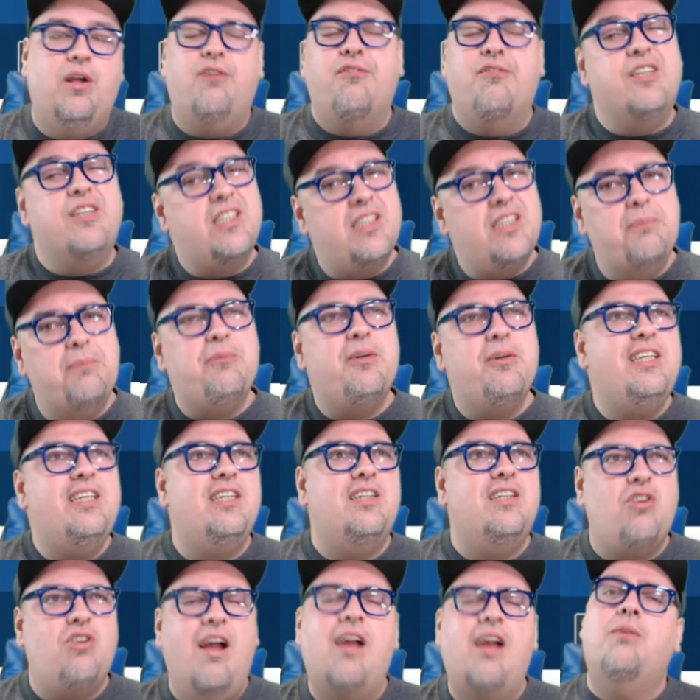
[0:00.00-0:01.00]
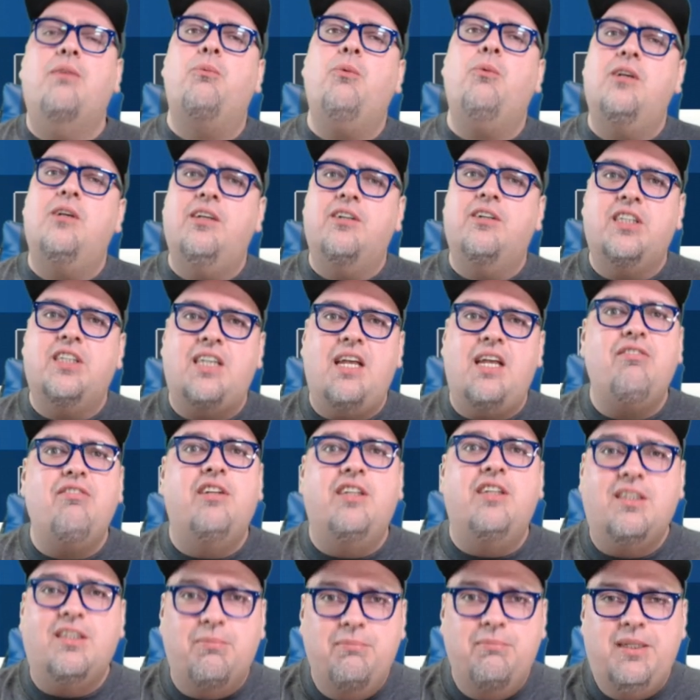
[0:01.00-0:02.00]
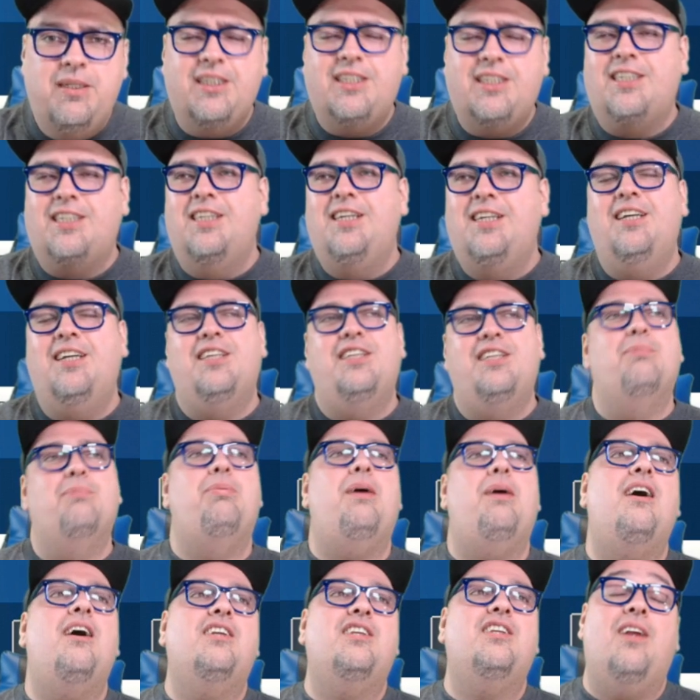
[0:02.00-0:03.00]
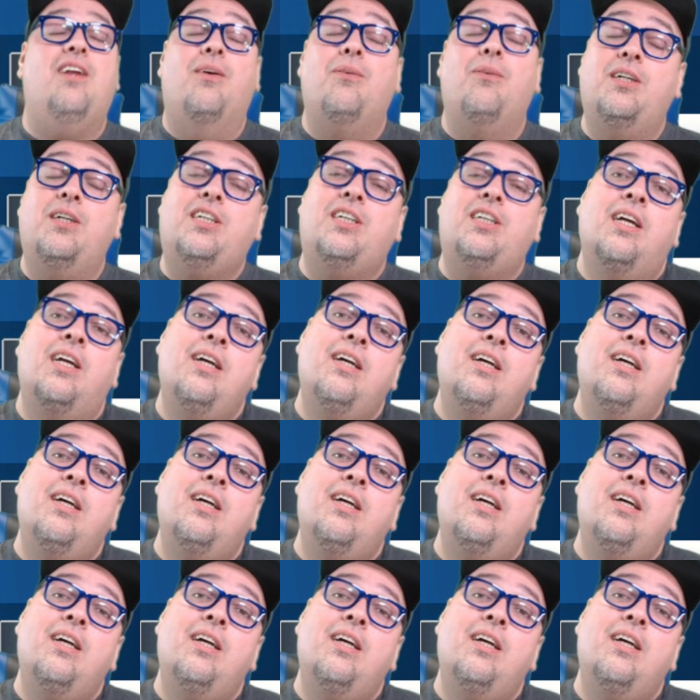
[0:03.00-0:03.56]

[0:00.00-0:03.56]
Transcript: for some reason, Dragon Warrior 7 is missing its box art, which